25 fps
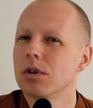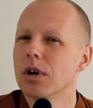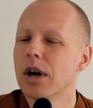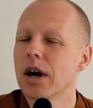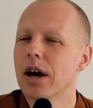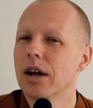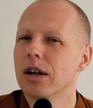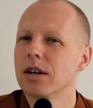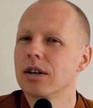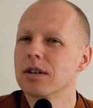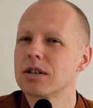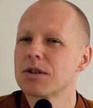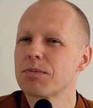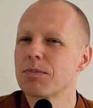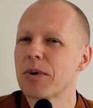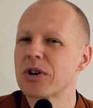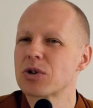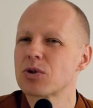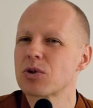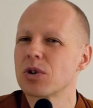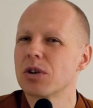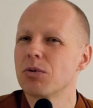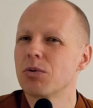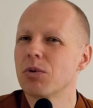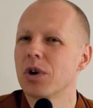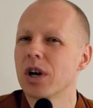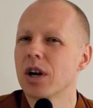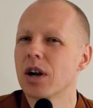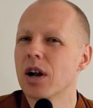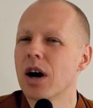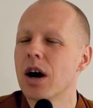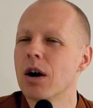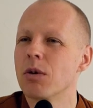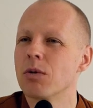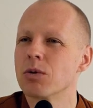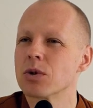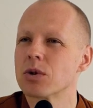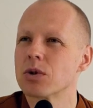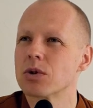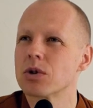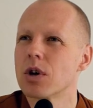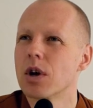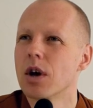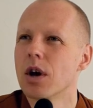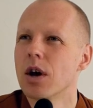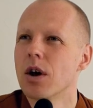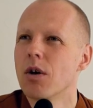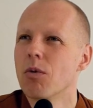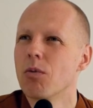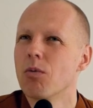And especially when I was,
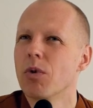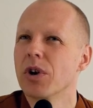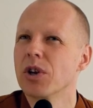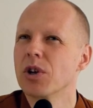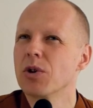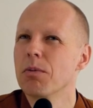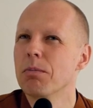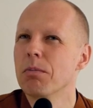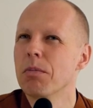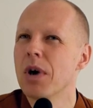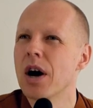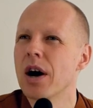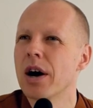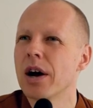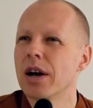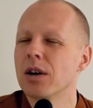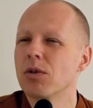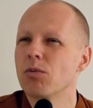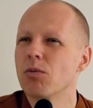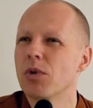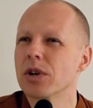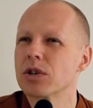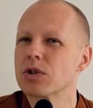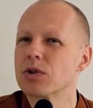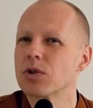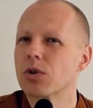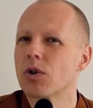when your mind wants